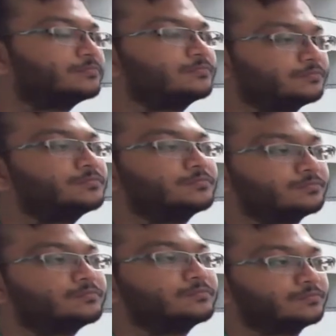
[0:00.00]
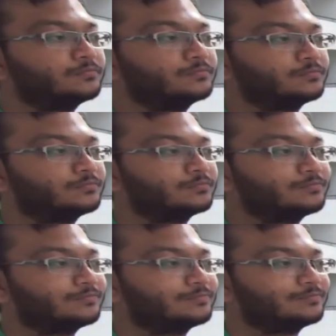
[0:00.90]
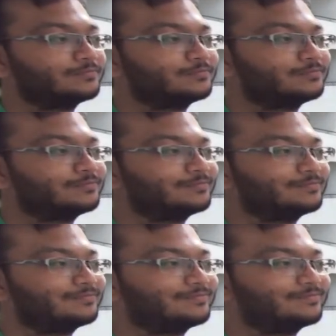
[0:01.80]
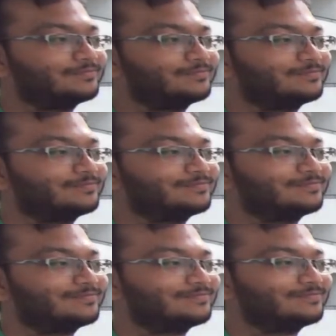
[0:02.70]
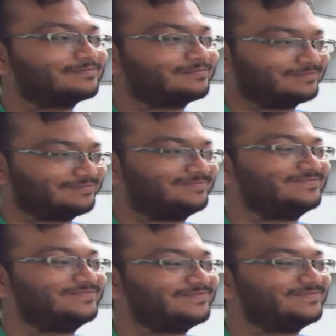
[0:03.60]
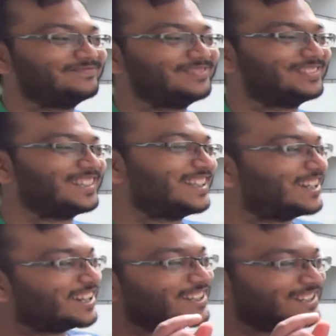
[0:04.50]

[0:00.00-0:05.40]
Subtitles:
(not speaking)